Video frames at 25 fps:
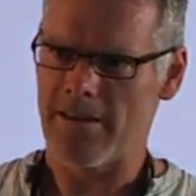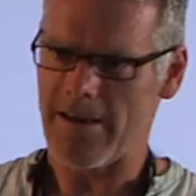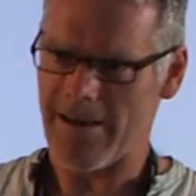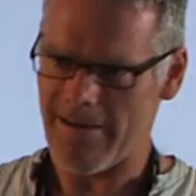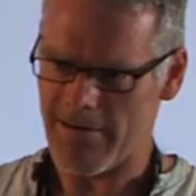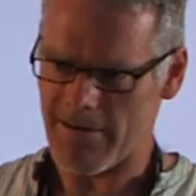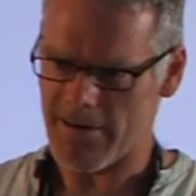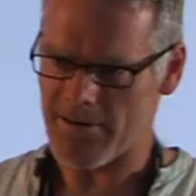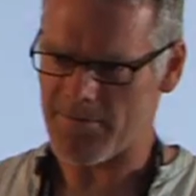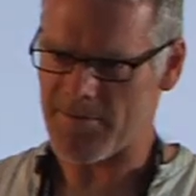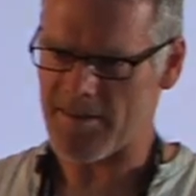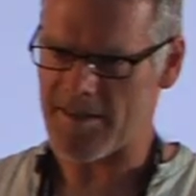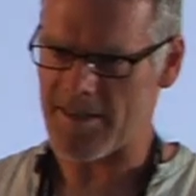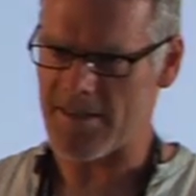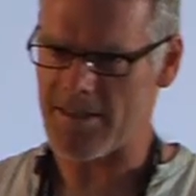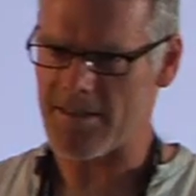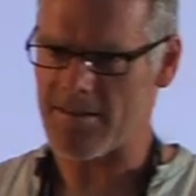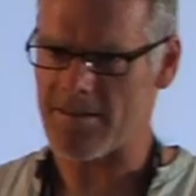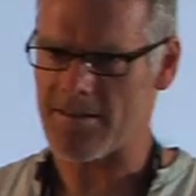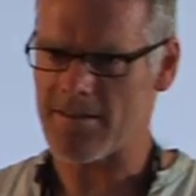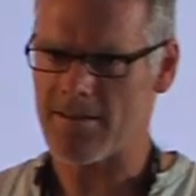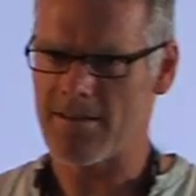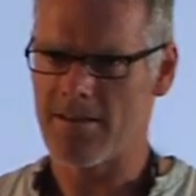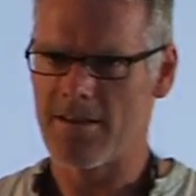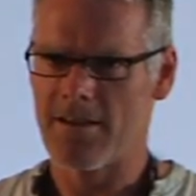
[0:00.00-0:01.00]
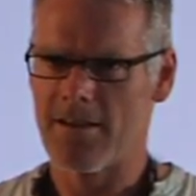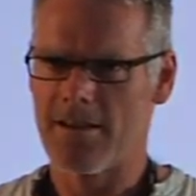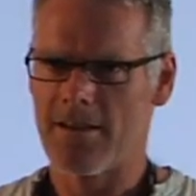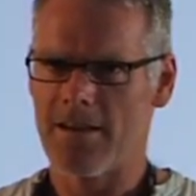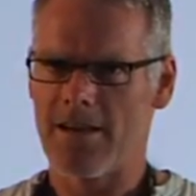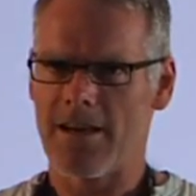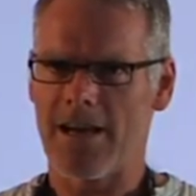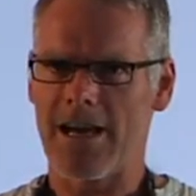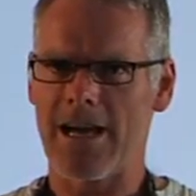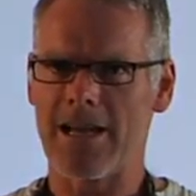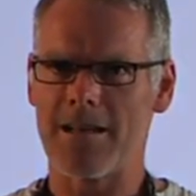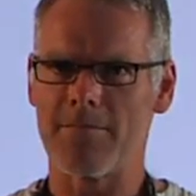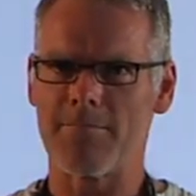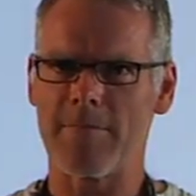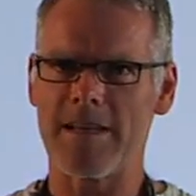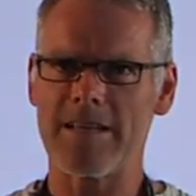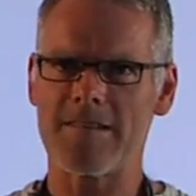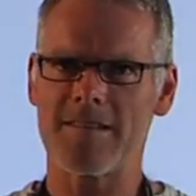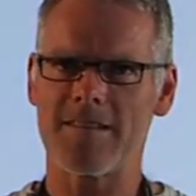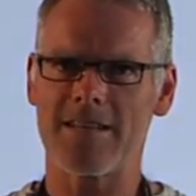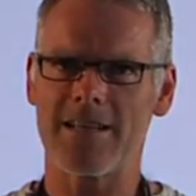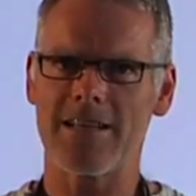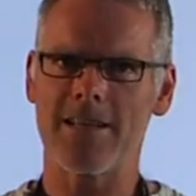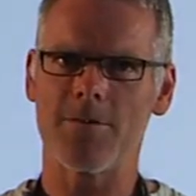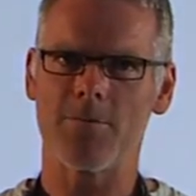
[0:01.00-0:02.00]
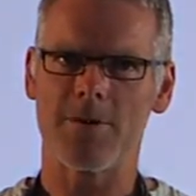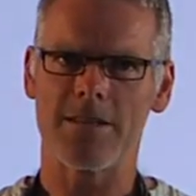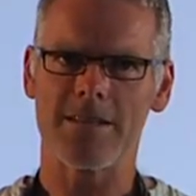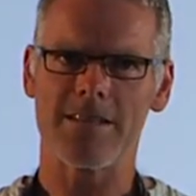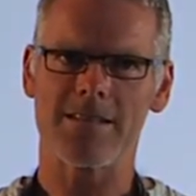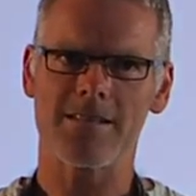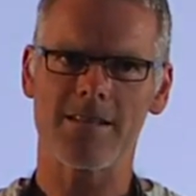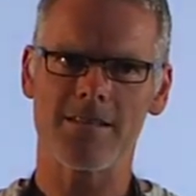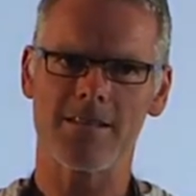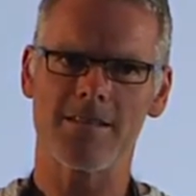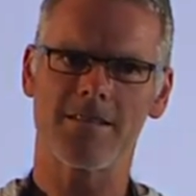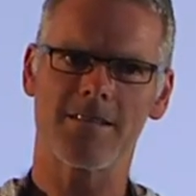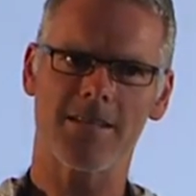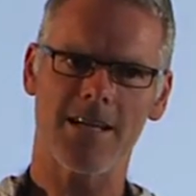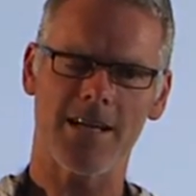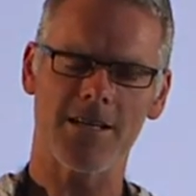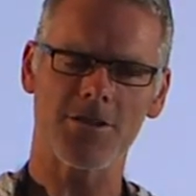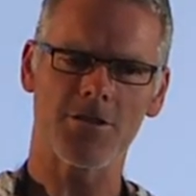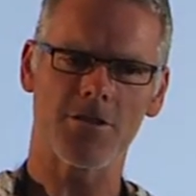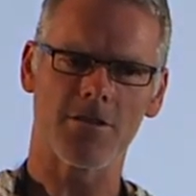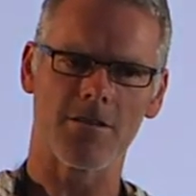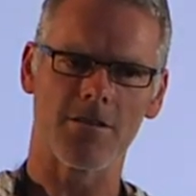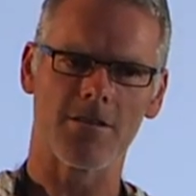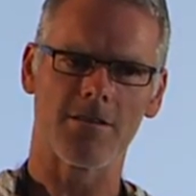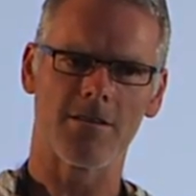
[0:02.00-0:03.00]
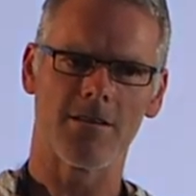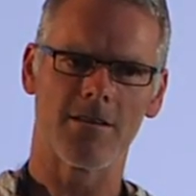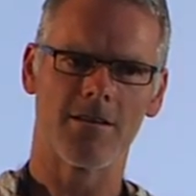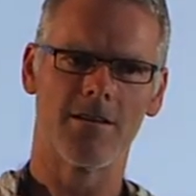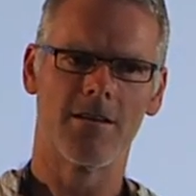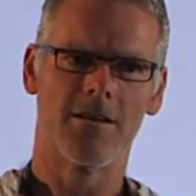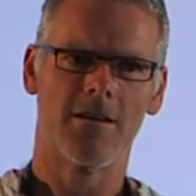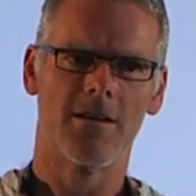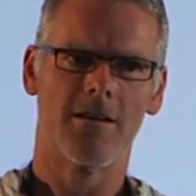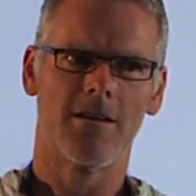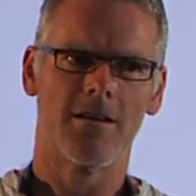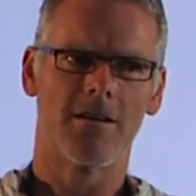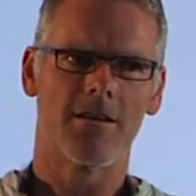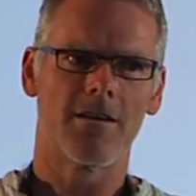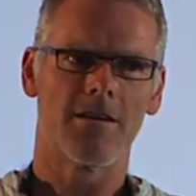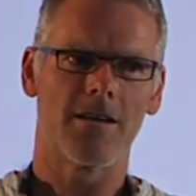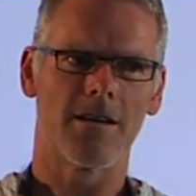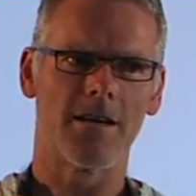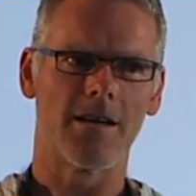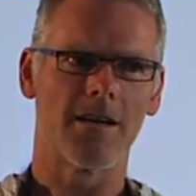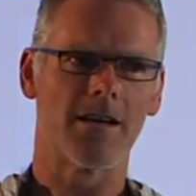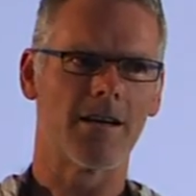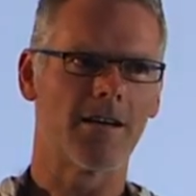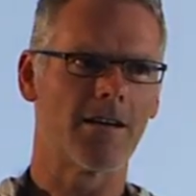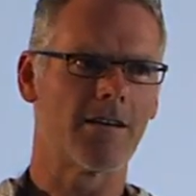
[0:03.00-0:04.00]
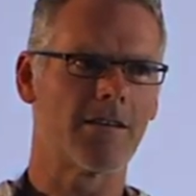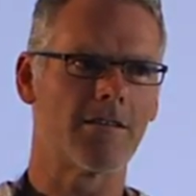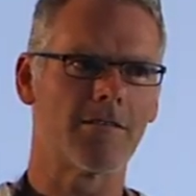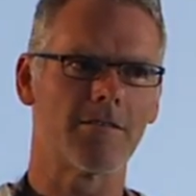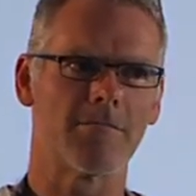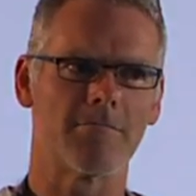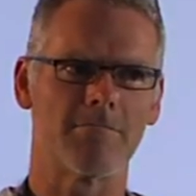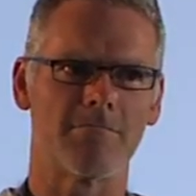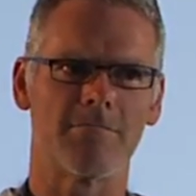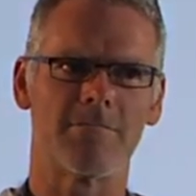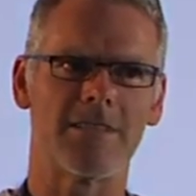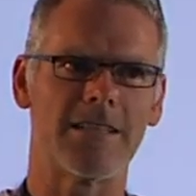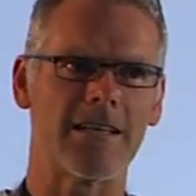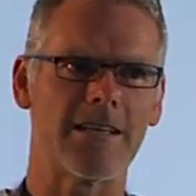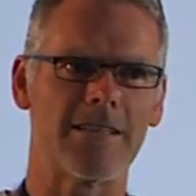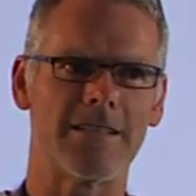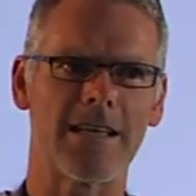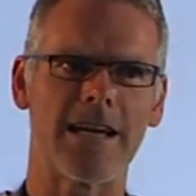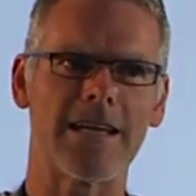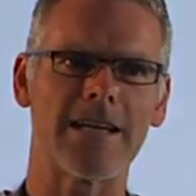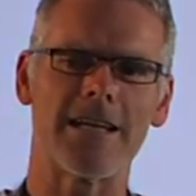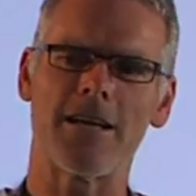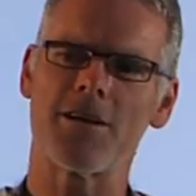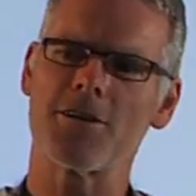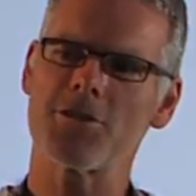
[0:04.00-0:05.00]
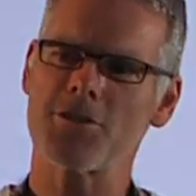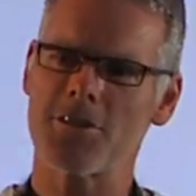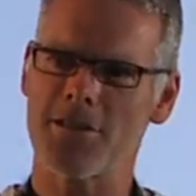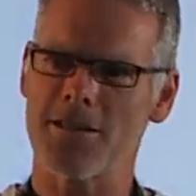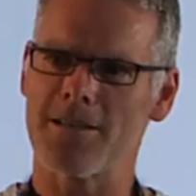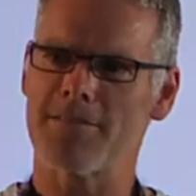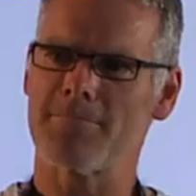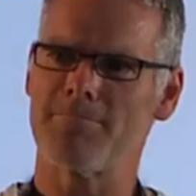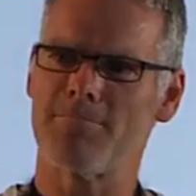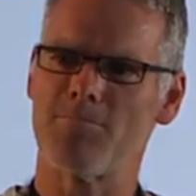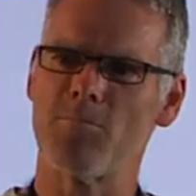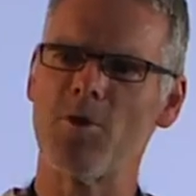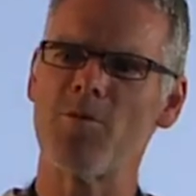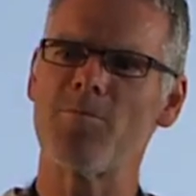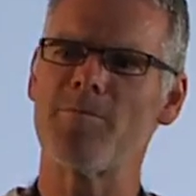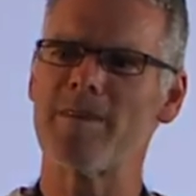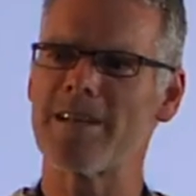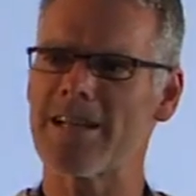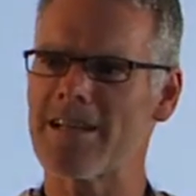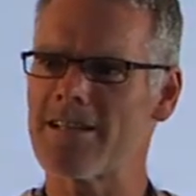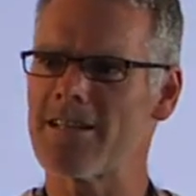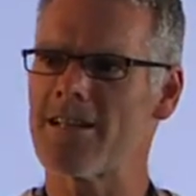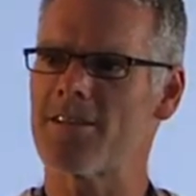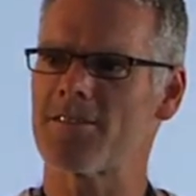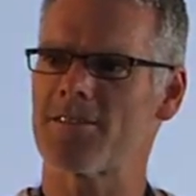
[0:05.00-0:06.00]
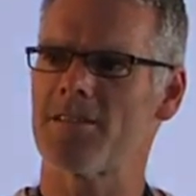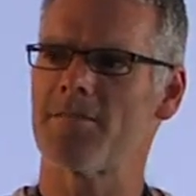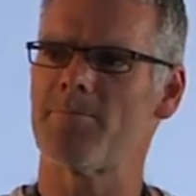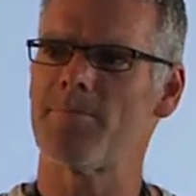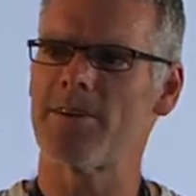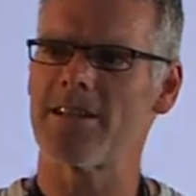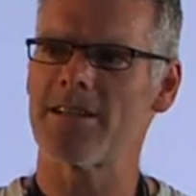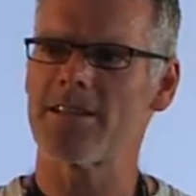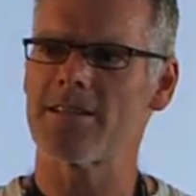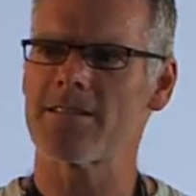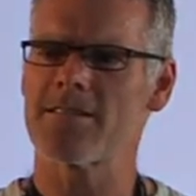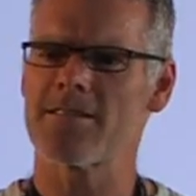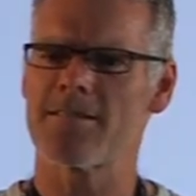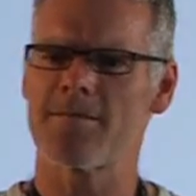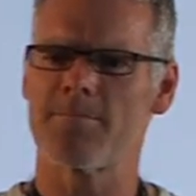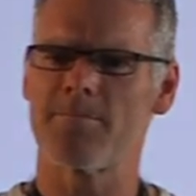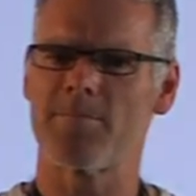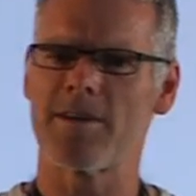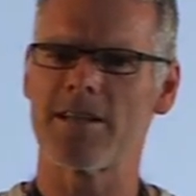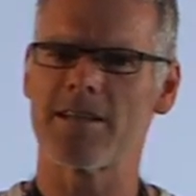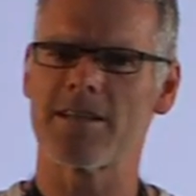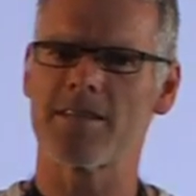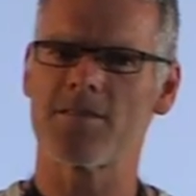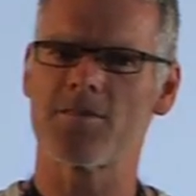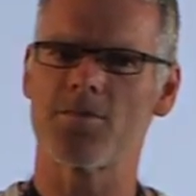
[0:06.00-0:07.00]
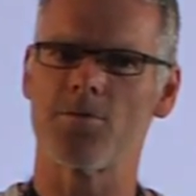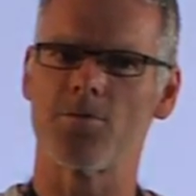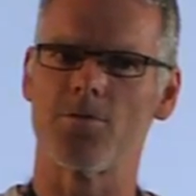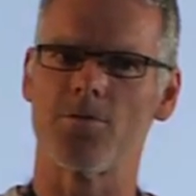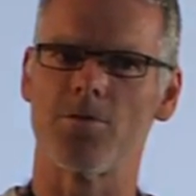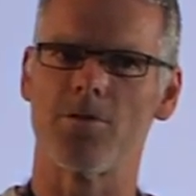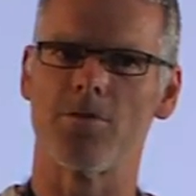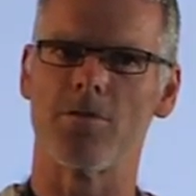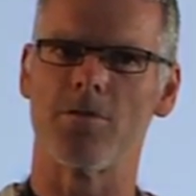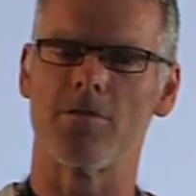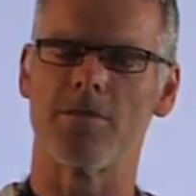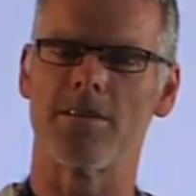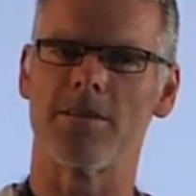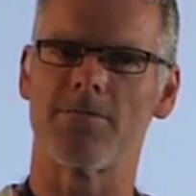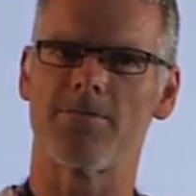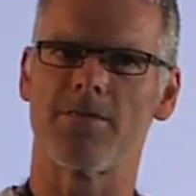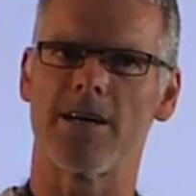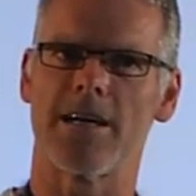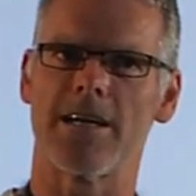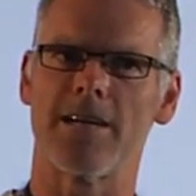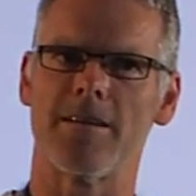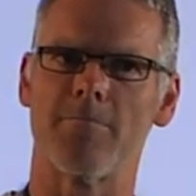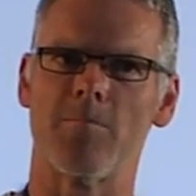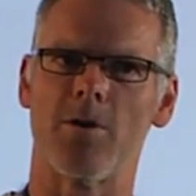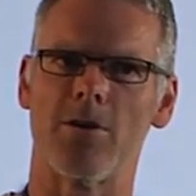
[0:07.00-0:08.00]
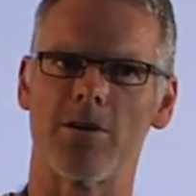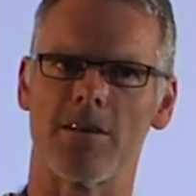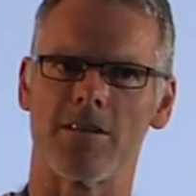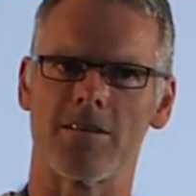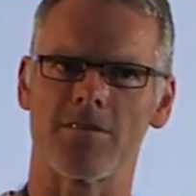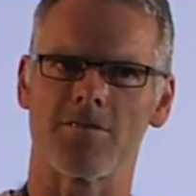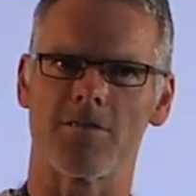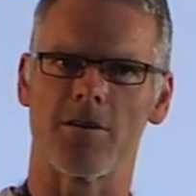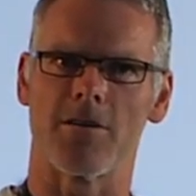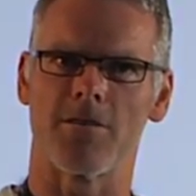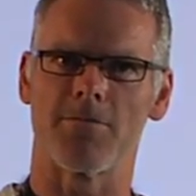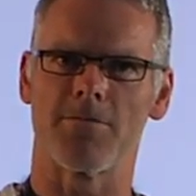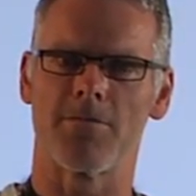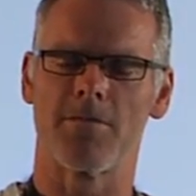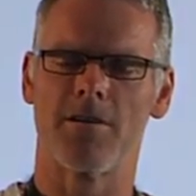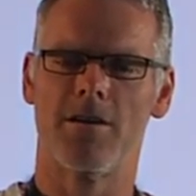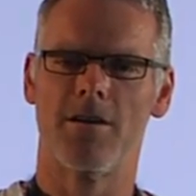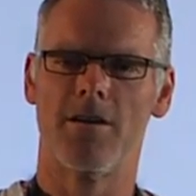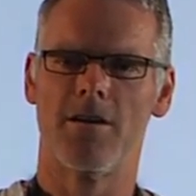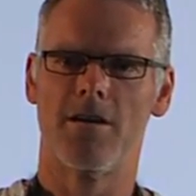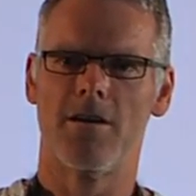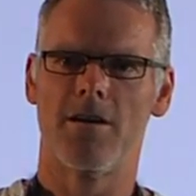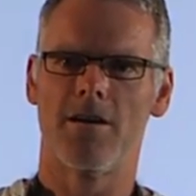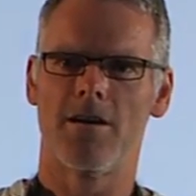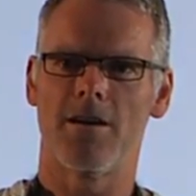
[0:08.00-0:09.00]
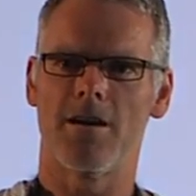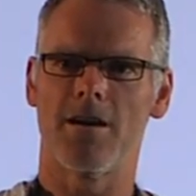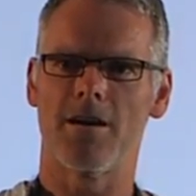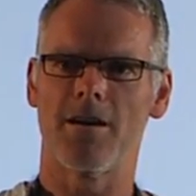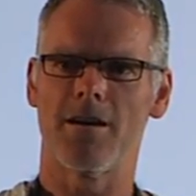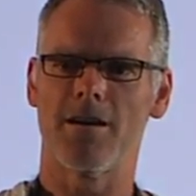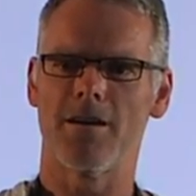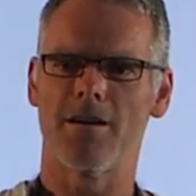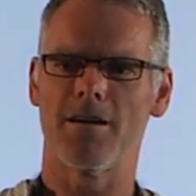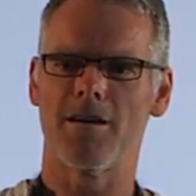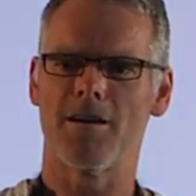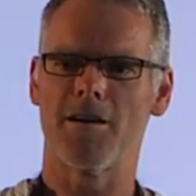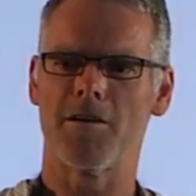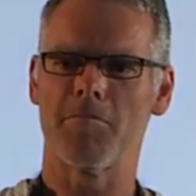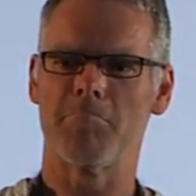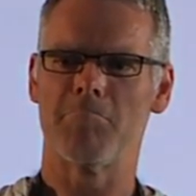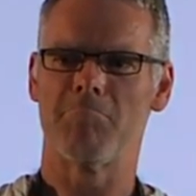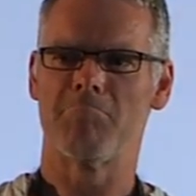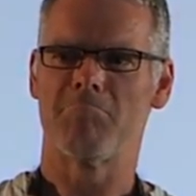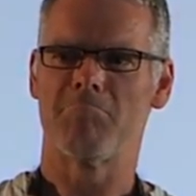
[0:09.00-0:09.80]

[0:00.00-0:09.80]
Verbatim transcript: RFCs, and basically when there's a discussion, uh, the, the, inertia, movement inertia, bring us, bring us to define models of uh,